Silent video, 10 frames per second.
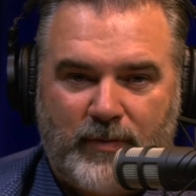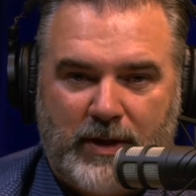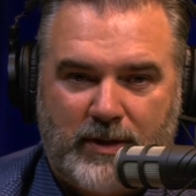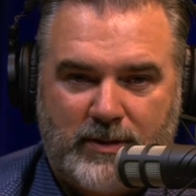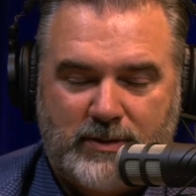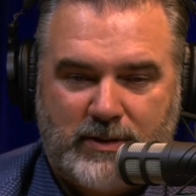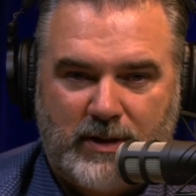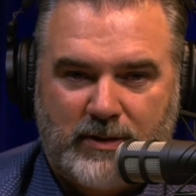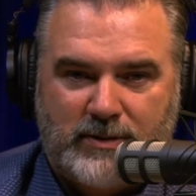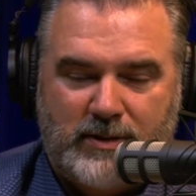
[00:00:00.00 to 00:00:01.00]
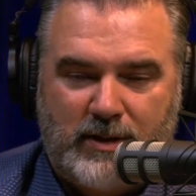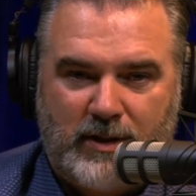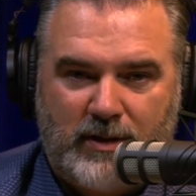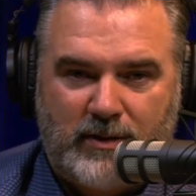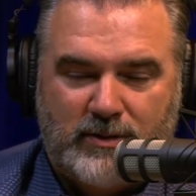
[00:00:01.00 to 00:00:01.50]
is
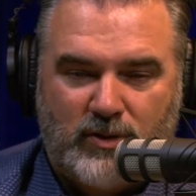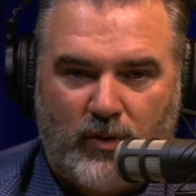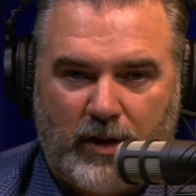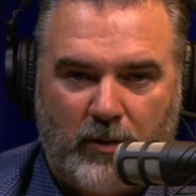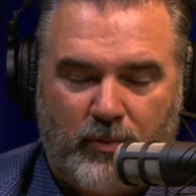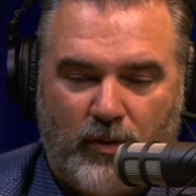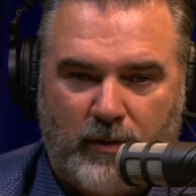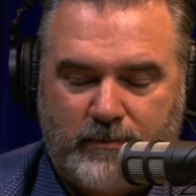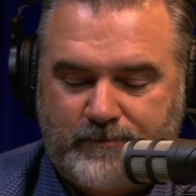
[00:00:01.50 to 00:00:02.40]
the Seoul Airport.